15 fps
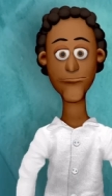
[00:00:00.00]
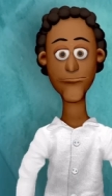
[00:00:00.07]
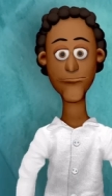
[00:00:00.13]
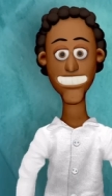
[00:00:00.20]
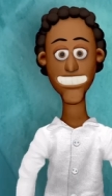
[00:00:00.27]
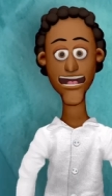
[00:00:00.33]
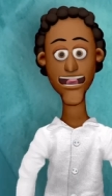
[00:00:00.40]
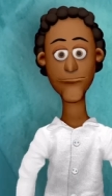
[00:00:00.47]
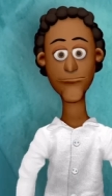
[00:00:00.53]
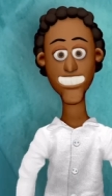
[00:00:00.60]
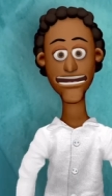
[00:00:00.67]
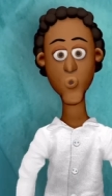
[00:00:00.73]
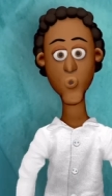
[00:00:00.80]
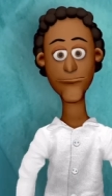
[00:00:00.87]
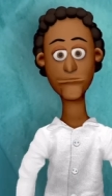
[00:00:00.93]
how they
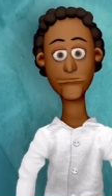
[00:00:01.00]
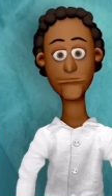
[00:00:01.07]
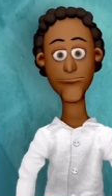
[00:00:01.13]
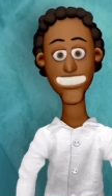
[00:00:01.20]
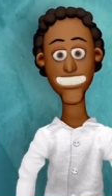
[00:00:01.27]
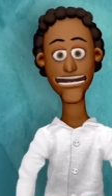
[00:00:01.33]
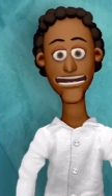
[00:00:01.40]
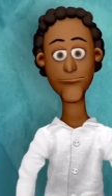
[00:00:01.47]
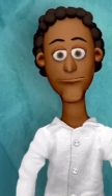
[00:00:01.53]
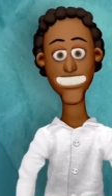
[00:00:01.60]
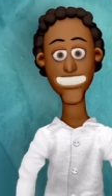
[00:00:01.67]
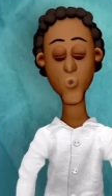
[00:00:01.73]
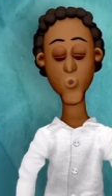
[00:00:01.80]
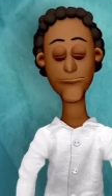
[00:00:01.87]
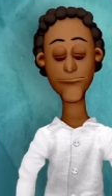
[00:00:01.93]
build upon
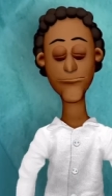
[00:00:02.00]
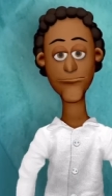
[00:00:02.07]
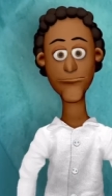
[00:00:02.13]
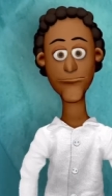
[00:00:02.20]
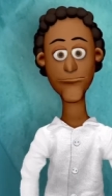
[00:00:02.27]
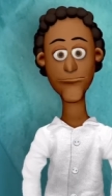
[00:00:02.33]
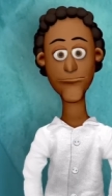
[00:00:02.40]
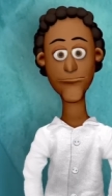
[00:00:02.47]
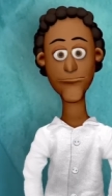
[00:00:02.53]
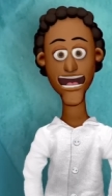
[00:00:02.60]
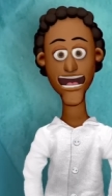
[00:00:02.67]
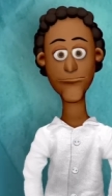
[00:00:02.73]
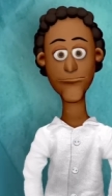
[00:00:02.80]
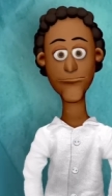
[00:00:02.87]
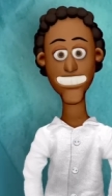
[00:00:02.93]
previous knowledge, and
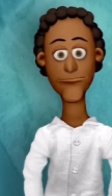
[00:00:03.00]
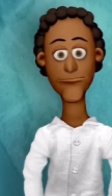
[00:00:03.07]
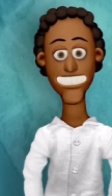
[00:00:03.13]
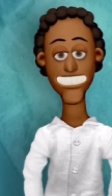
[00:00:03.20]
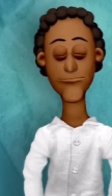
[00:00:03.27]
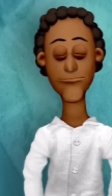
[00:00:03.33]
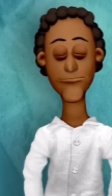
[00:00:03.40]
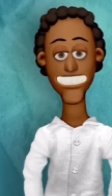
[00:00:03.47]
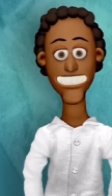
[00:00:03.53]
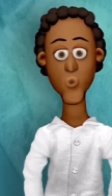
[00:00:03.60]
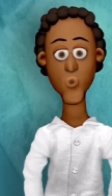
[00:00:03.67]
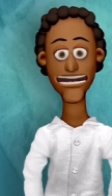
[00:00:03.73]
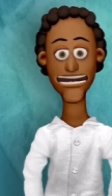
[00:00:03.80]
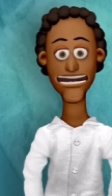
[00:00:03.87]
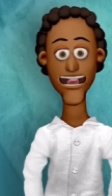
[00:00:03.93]
where aspects
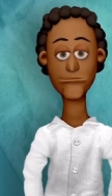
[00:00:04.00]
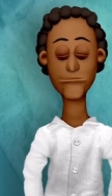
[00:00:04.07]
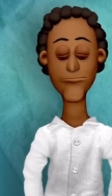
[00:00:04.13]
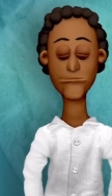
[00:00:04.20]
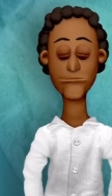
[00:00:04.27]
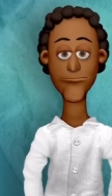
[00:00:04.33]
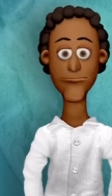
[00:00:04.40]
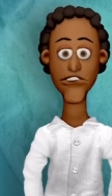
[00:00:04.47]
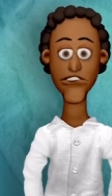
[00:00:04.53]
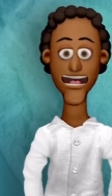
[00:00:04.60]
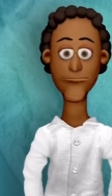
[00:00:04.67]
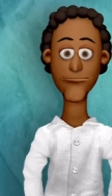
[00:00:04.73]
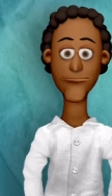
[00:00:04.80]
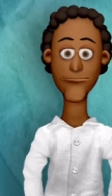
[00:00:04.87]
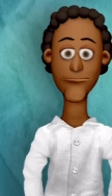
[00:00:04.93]
will now be
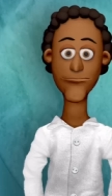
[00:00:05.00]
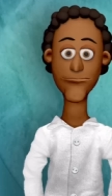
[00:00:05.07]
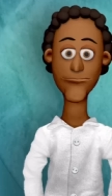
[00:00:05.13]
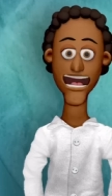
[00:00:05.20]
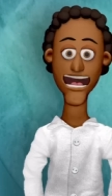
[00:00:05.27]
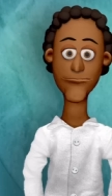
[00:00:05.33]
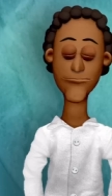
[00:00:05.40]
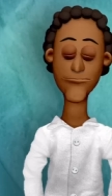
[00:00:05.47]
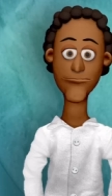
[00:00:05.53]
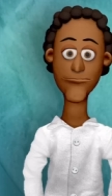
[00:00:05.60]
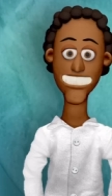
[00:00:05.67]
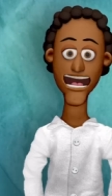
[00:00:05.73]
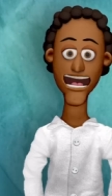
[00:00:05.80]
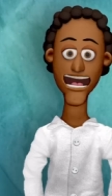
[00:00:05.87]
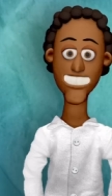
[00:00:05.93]
deepened and
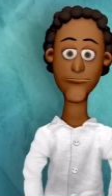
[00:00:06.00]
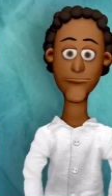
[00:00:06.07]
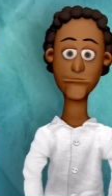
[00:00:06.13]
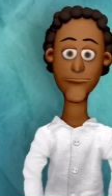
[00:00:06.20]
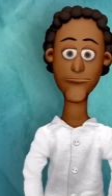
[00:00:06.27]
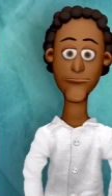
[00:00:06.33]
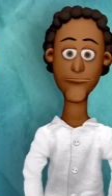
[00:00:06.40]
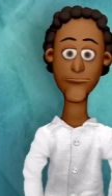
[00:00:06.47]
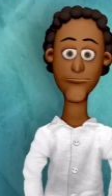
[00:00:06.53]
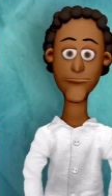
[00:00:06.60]
expanded upon.